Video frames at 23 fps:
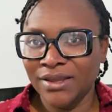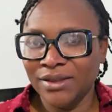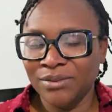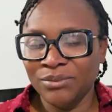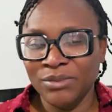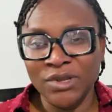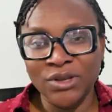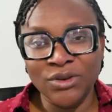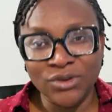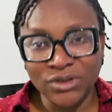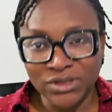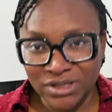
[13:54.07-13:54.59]

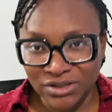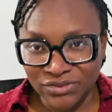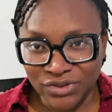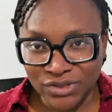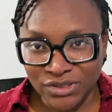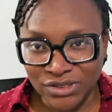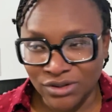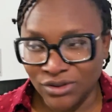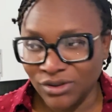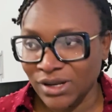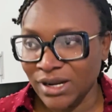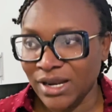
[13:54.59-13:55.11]
May God give
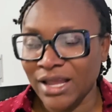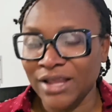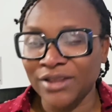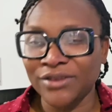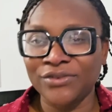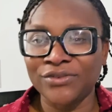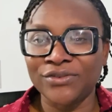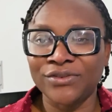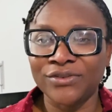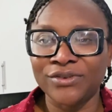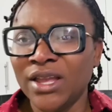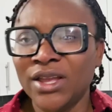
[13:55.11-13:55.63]
us long
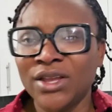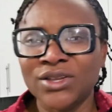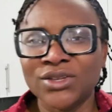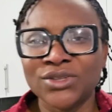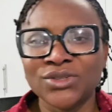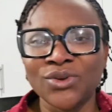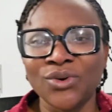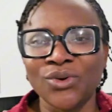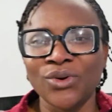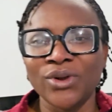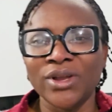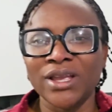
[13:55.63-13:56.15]
life.
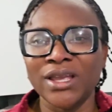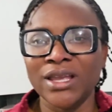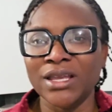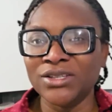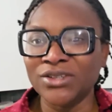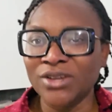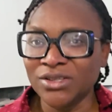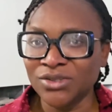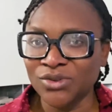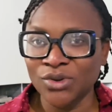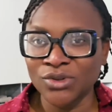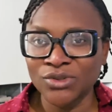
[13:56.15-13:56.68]
So it
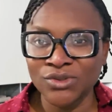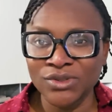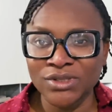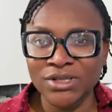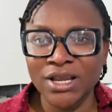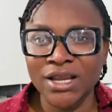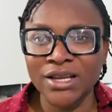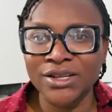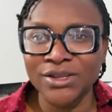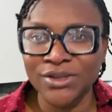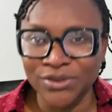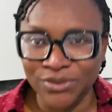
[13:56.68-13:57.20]
just goes to
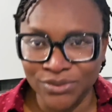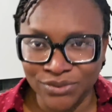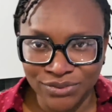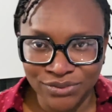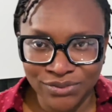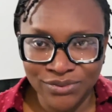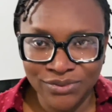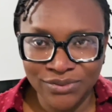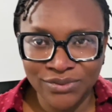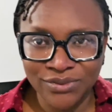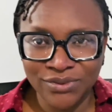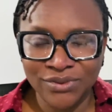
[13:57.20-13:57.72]
tell you,
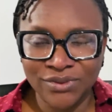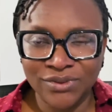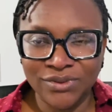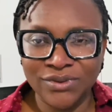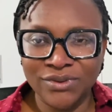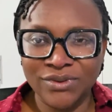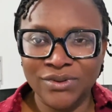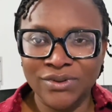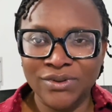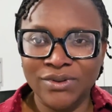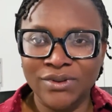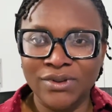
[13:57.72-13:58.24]

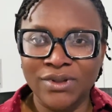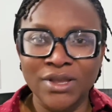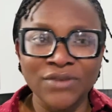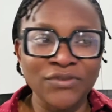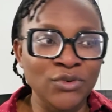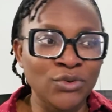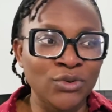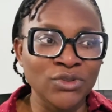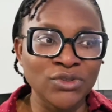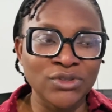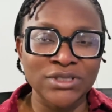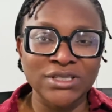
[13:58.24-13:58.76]
if you
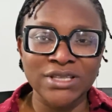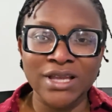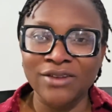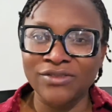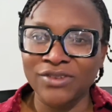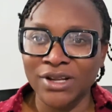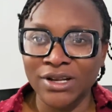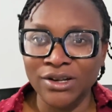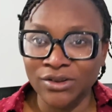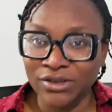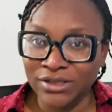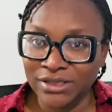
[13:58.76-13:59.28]
want to serve
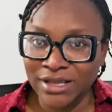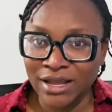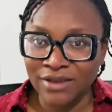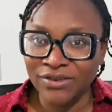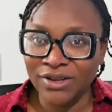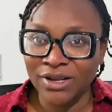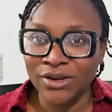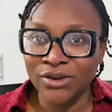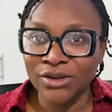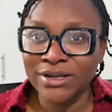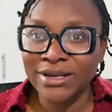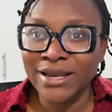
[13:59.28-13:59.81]
the
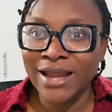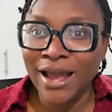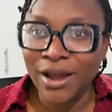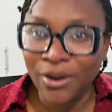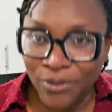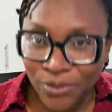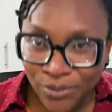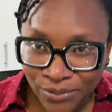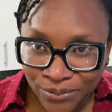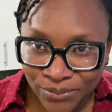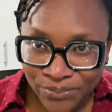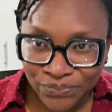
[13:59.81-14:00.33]
Lord
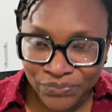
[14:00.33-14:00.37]
now.